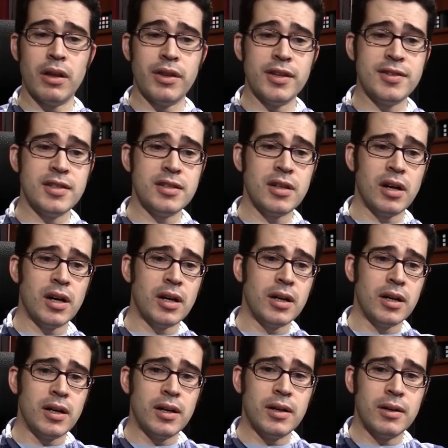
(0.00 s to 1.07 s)
This is
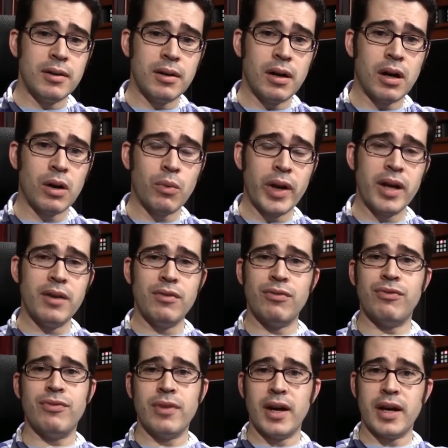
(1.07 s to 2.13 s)
our way
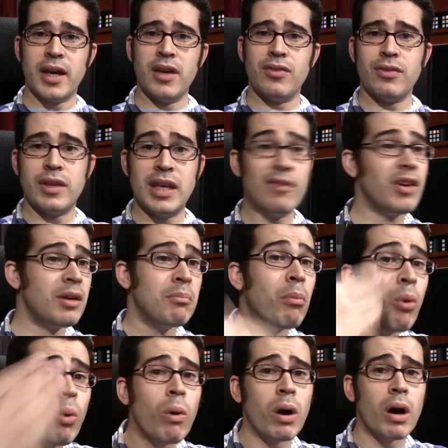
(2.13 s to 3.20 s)
of, I guess, giving
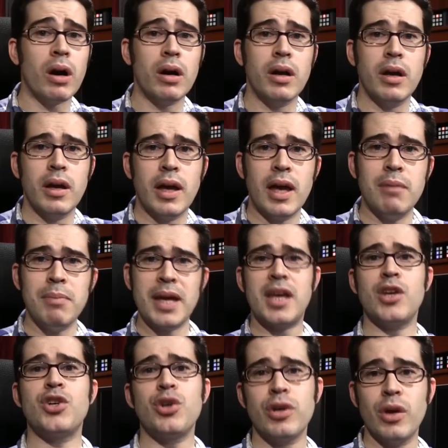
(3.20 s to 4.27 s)
more and
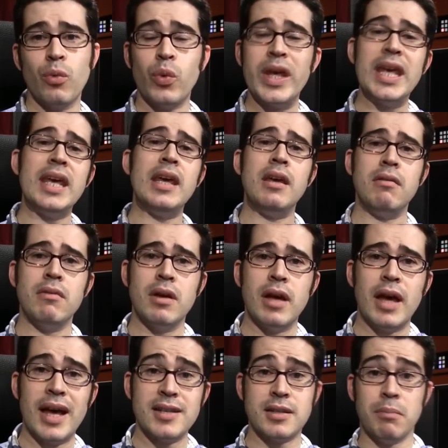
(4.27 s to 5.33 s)
making sure that we
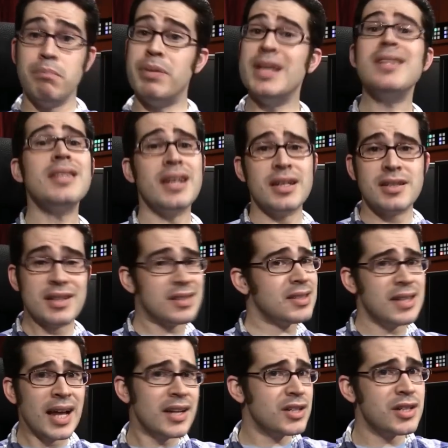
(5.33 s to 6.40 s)
as a business, because
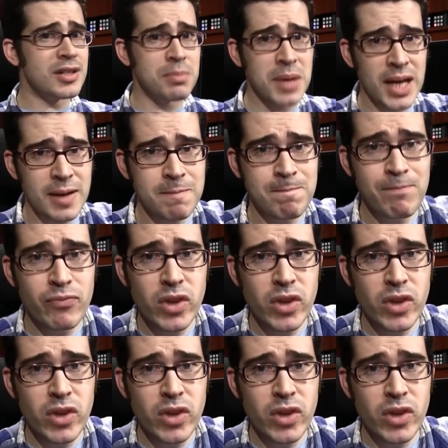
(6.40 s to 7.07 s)
it's not just me,